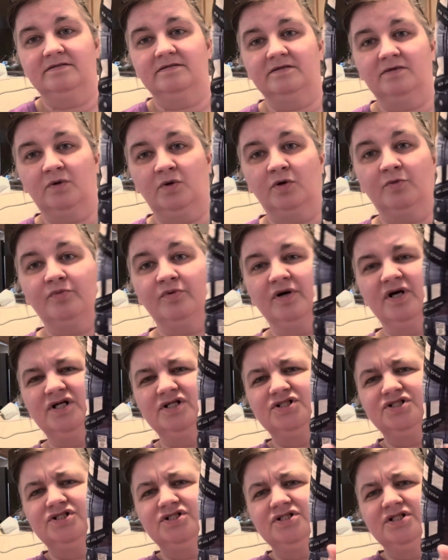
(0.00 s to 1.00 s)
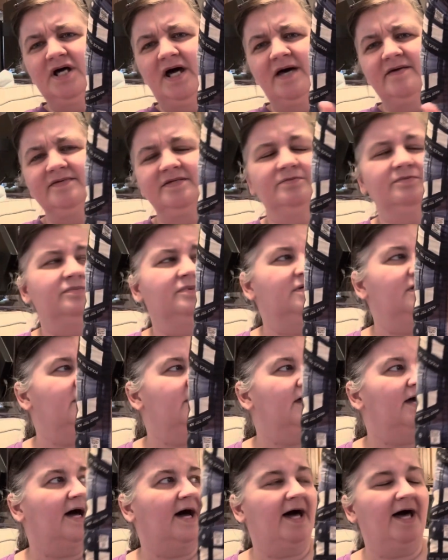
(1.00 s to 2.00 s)
or a brush. I
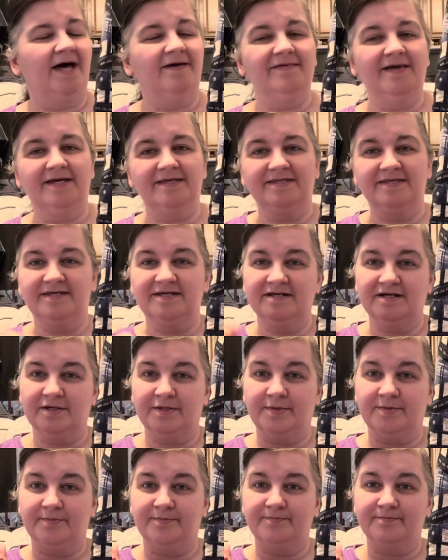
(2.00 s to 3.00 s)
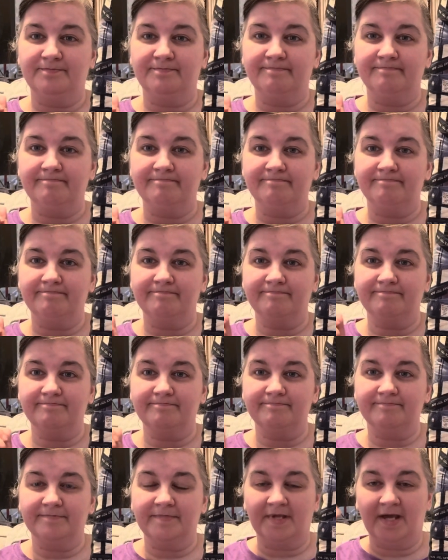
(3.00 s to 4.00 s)
have like the
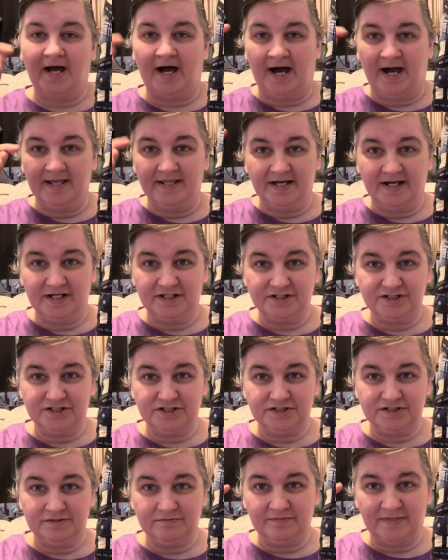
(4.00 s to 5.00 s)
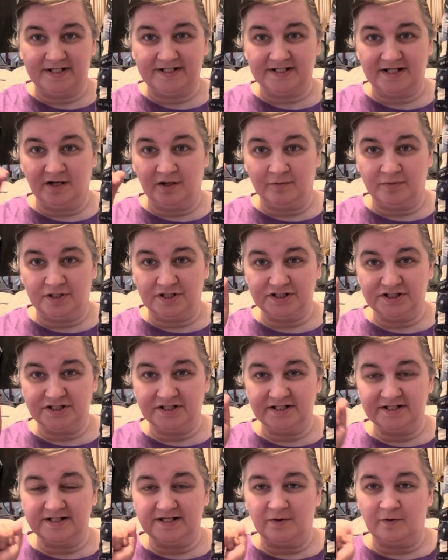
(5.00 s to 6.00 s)
eyelash mascara
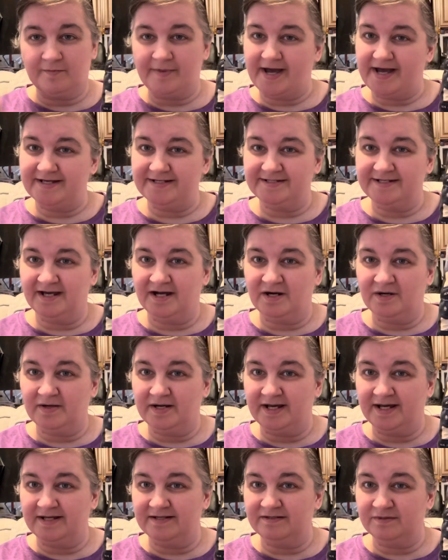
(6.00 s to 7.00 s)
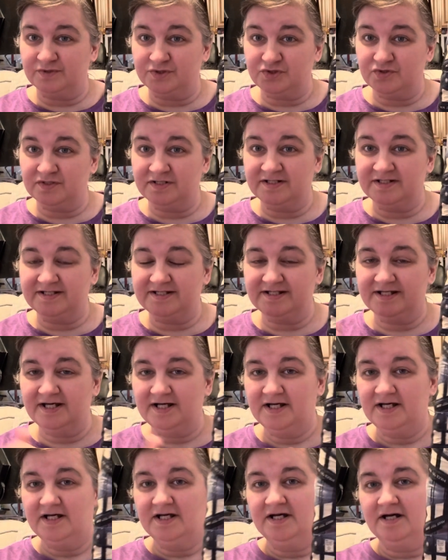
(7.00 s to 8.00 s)
brushes that were passed out at the retreats
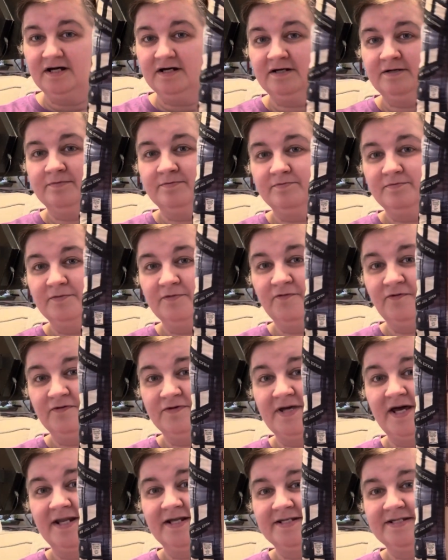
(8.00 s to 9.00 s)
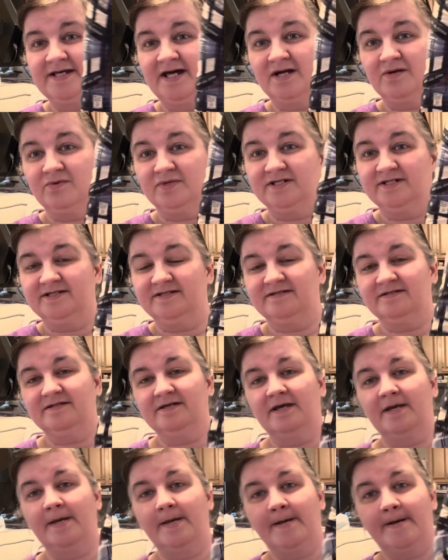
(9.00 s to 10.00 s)
for that exact reason.
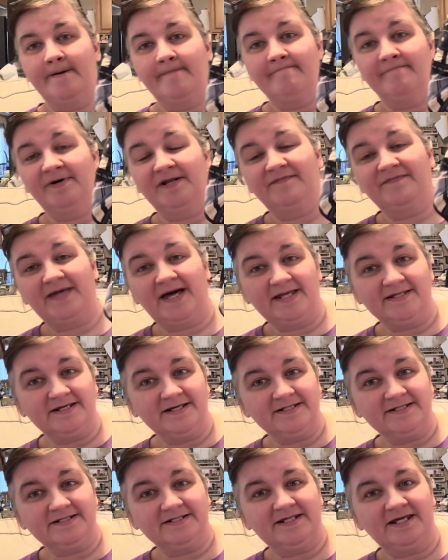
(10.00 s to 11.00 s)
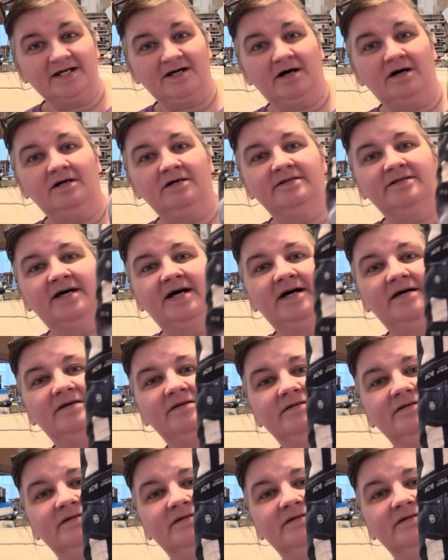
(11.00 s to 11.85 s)
But if that doesn't take all of that